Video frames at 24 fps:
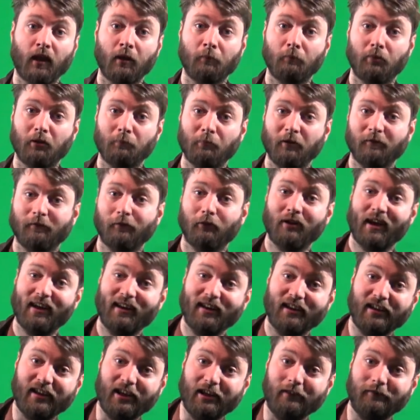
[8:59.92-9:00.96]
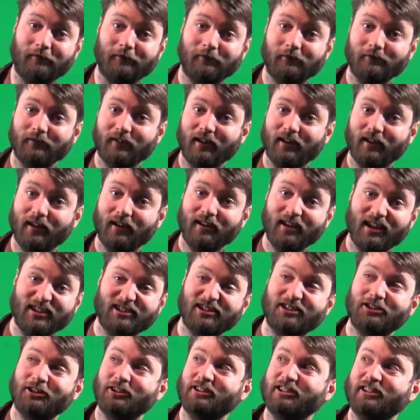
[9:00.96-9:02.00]
But before I leave, let's
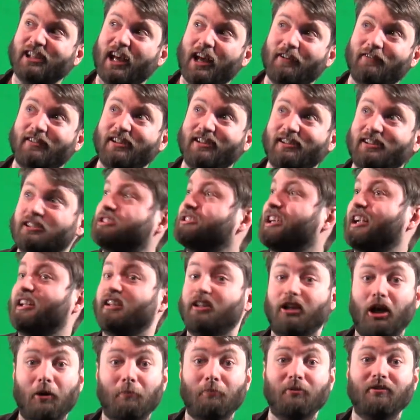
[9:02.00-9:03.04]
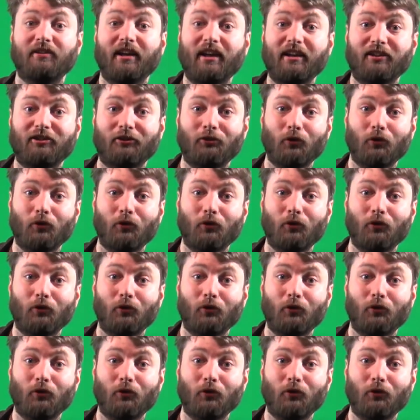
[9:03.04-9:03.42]
just have a little channel update